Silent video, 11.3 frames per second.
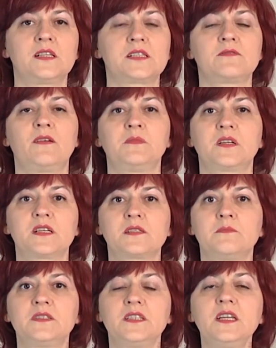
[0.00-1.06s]
And the next
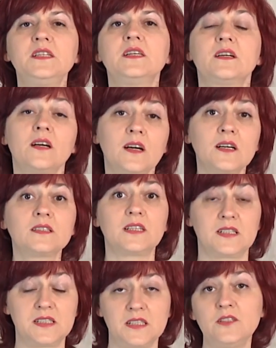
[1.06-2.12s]
one is how
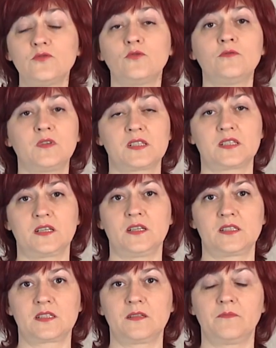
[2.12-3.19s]
wear
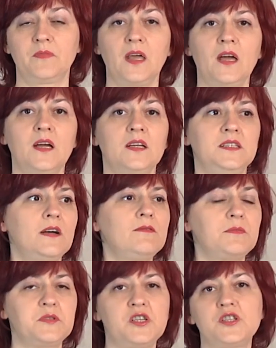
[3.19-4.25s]
oversizes.
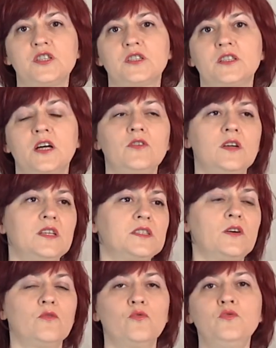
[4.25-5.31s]

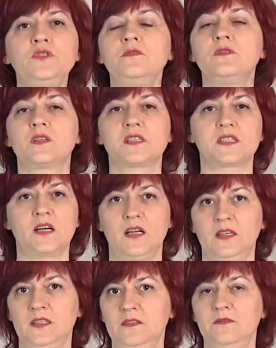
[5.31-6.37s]
I think this is
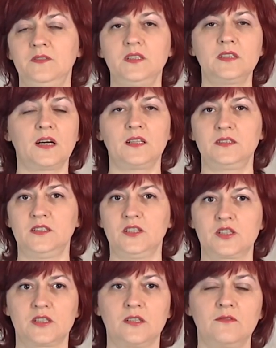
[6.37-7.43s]
the universal
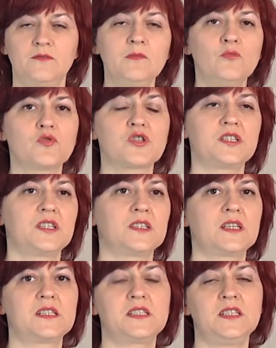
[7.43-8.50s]
kind of clothes.